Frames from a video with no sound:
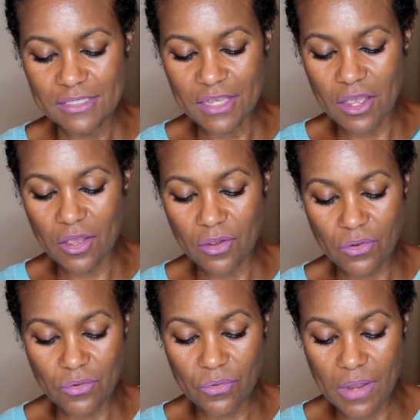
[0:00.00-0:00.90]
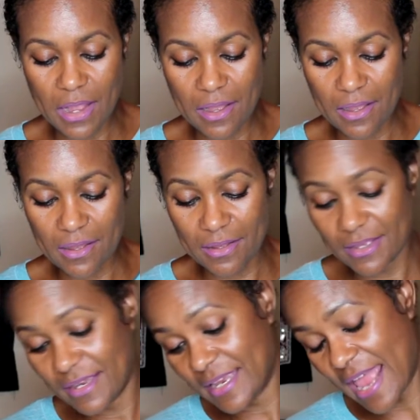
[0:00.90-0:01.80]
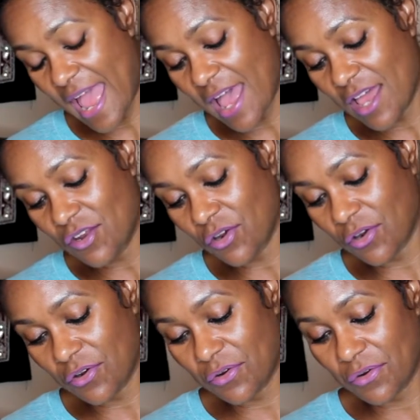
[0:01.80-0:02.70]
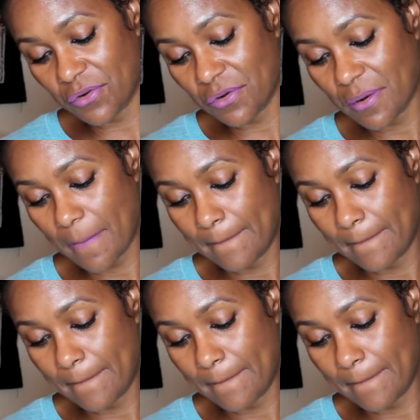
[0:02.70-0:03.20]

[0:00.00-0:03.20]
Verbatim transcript: So I had her